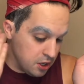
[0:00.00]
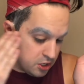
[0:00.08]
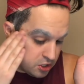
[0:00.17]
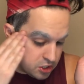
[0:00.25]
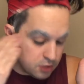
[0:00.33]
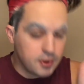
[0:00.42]

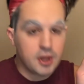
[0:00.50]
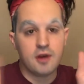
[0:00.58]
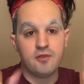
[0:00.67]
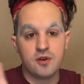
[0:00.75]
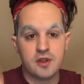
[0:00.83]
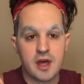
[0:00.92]
show my love
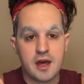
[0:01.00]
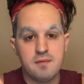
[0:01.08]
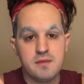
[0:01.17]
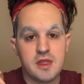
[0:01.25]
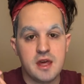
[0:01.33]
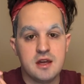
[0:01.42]
for them
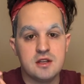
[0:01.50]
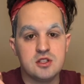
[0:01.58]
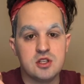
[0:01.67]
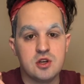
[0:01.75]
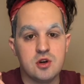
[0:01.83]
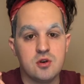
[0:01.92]
than
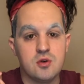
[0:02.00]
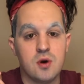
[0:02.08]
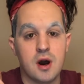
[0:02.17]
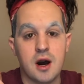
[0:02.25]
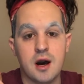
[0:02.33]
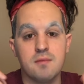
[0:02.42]

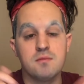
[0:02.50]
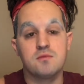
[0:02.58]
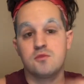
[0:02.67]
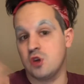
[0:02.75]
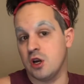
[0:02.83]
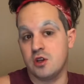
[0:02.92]

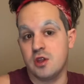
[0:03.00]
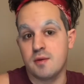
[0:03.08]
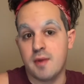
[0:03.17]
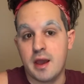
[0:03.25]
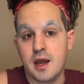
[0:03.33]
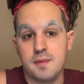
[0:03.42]
try to do their
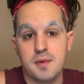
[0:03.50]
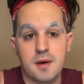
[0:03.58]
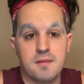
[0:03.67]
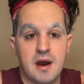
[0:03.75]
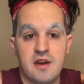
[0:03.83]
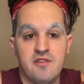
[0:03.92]
makeup on
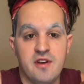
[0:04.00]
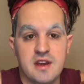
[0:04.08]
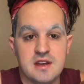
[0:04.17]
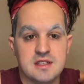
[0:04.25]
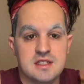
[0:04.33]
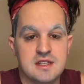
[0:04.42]
my
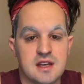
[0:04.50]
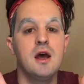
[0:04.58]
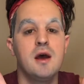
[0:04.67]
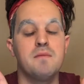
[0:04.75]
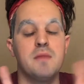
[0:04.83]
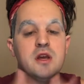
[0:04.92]
face.
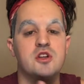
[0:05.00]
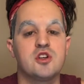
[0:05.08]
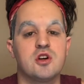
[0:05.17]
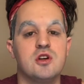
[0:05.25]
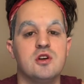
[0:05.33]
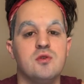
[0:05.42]
Make sure
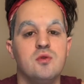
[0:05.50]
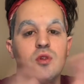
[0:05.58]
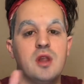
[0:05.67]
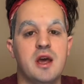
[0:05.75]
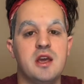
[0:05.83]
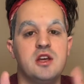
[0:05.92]
you
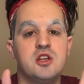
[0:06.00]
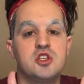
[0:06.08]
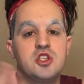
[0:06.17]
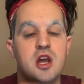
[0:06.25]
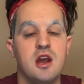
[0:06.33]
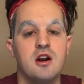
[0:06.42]
like,
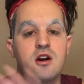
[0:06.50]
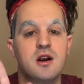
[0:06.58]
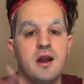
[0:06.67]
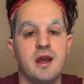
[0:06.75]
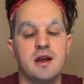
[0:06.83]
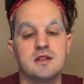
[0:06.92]
share,
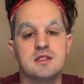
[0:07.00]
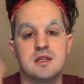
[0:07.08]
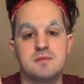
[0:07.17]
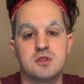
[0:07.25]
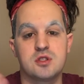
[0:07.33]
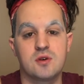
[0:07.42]
and
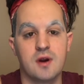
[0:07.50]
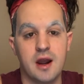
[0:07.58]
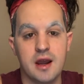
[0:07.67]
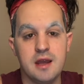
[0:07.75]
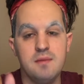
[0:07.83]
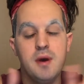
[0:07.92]

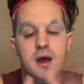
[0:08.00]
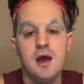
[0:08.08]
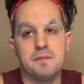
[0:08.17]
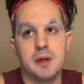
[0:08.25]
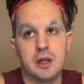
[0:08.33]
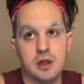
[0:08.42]
subscribe.
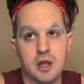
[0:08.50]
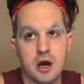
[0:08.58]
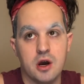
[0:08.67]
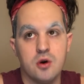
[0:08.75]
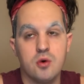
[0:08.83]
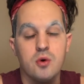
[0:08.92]

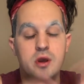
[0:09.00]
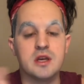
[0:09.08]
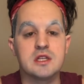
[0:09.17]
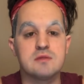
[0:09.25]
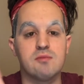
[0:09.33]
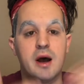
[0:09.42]
Below
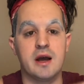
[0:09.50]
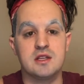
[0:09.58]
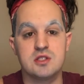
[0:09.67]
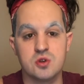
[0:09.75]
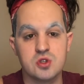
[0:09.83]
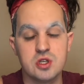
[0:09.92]
is my
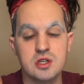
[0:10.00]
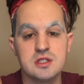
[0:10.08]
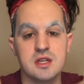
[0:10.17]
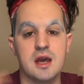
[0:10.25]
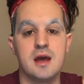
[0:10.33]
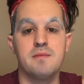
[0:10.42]
socials,
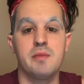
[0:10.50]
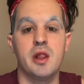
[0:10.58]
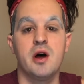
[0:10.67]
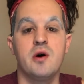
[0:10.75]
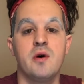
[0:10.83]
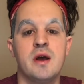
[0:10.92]
and
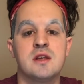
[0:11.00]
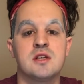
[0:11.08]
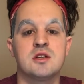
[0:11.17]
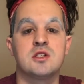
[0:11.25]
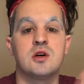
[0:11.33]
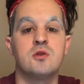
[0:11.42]
below is
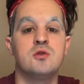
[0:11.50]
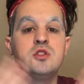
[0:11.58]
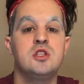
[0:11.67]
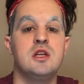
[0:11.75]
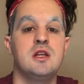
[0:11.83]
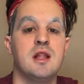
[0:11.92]
also
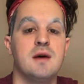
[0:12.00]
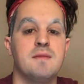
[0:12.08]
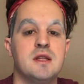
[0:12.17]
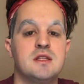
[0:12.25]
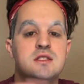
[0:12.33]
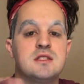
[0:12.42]
Ginny
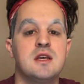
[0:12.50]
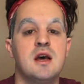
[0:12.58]
Lemon's